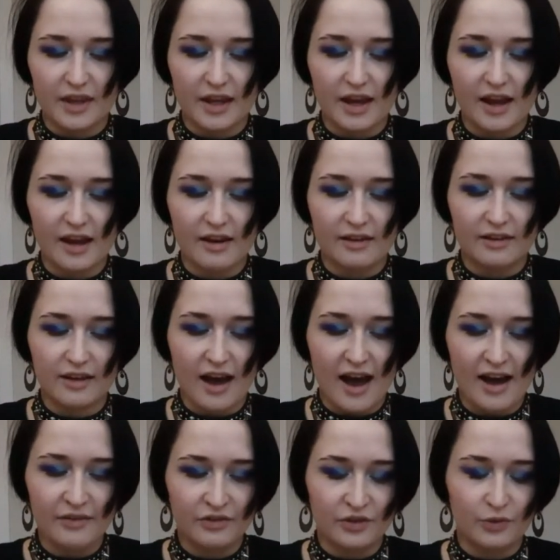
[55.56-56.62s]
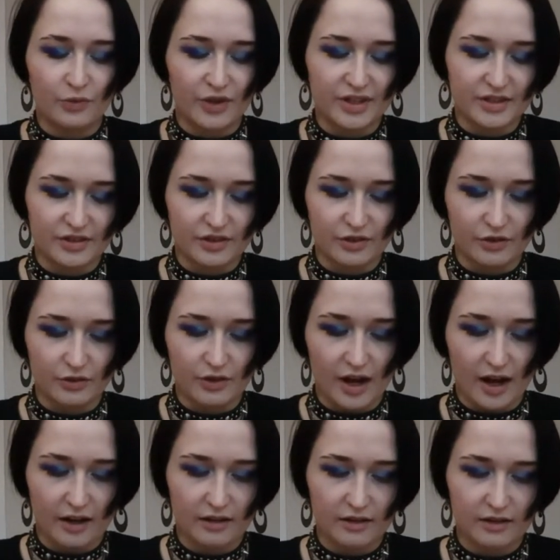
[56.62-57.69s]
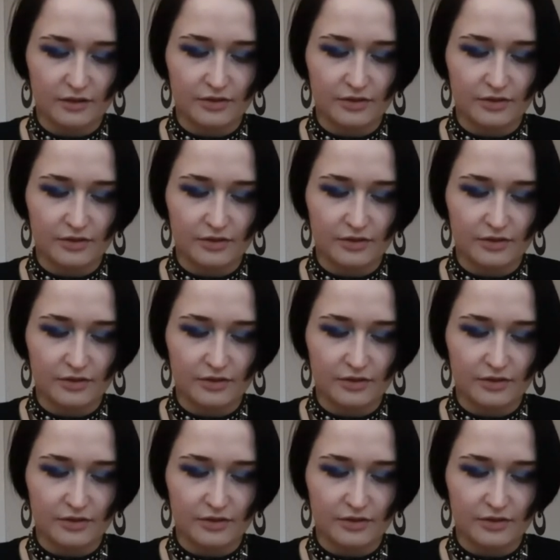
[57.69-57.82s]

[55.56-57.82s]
And I have two reasons to do that.